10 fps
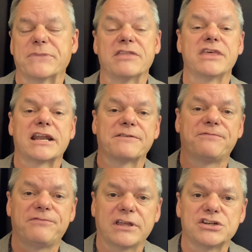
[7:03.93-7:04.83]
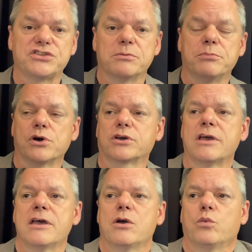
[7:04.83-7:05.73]
And then I finish the book
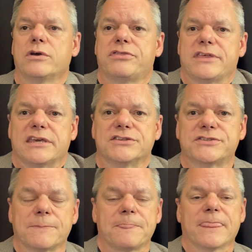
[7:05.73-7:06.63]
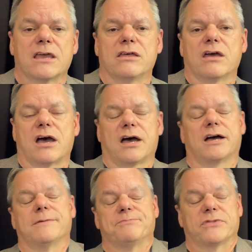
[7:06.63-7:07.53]
with these
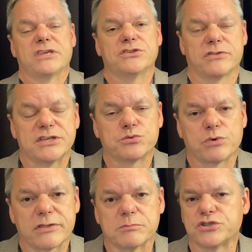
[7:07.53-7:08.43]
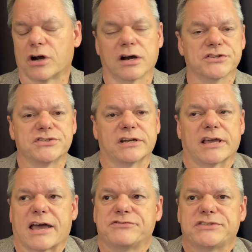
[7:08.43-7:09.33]
rhythm charts, and
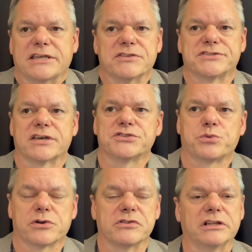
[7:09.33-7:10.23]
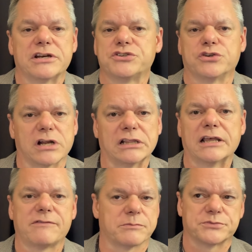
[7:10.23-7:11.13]
I've seen this elsewhere in the literature, and I
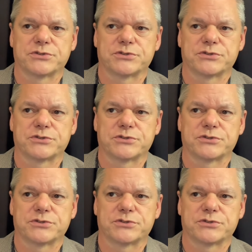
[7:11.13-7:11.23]
love them.